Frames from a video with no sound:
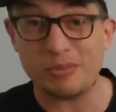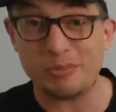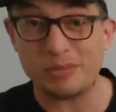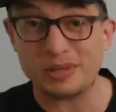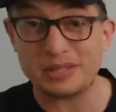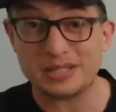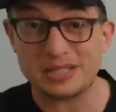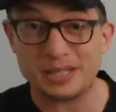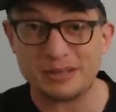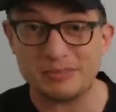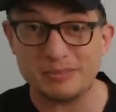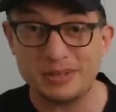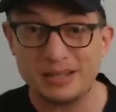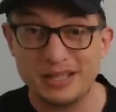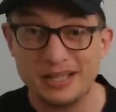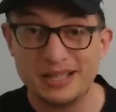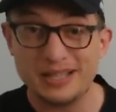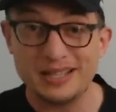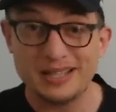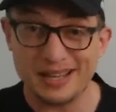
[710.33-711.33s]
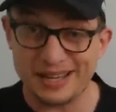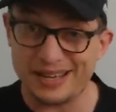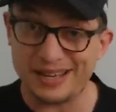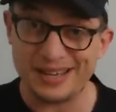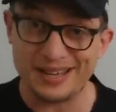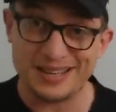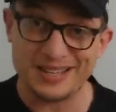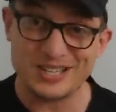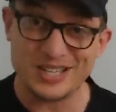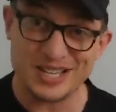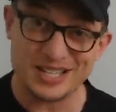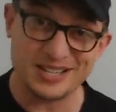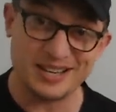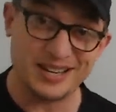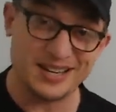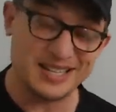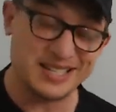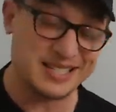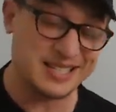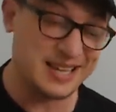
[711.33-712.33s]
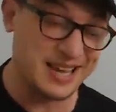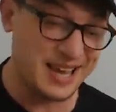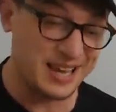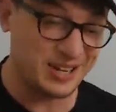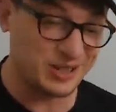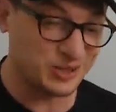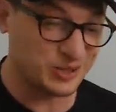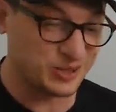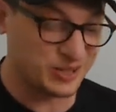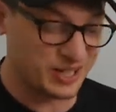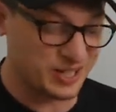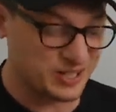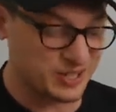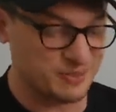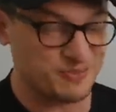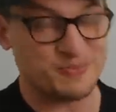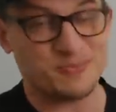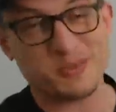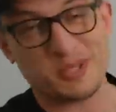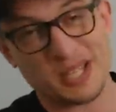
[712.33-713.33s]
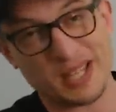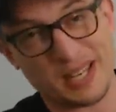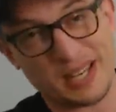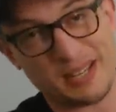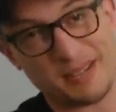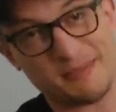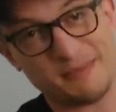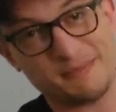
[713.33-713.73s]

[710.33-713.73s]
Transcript: But yeah, cheers guys, and I'll talk to you again soon. See you later.